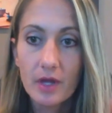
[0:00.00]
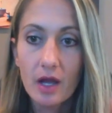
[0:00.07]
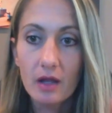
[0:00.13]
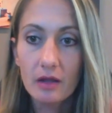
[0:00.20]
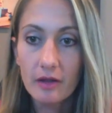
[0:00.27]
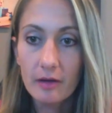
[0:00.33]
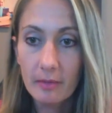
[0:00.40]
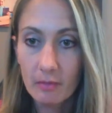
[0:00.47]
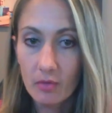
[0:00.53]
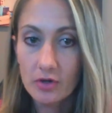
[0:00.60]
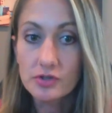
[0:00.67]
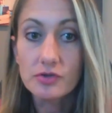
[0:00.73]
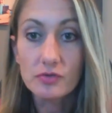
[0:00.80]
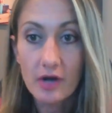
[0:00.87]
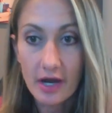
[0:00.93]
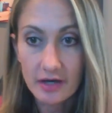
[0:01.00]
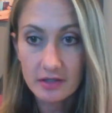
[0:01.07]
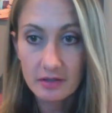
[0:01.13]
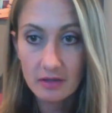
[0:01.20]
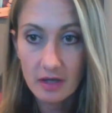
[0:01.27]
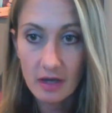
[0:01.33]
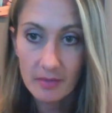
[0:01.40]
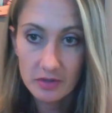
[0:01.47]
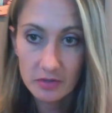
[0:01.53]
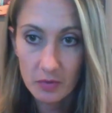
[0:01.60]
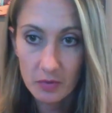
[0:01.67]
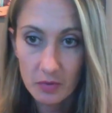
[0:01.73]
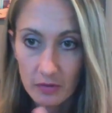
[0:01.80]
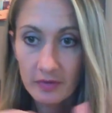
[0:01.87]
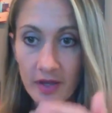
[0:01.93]
a little bit more direct coming to
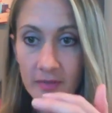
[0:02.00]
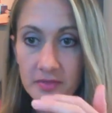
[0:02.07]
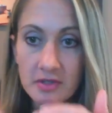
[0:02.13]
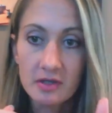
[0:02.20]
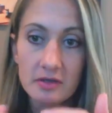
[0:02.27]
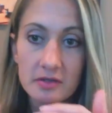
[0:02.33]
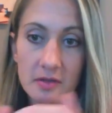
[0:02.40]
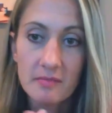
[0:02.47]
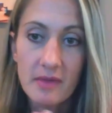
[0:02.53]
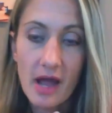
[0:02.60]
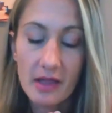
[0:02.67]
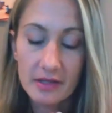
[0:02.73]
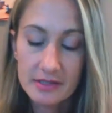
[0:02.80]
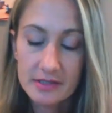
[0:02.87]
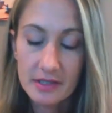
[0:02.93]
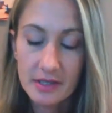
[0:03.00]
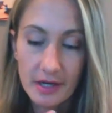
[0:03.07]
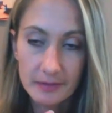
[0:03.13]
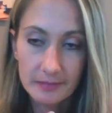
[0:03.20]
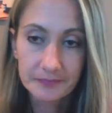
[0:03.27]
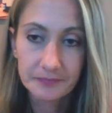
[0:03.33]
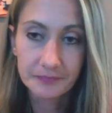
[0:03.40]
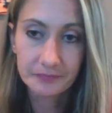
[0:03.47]
work for them to balance it out.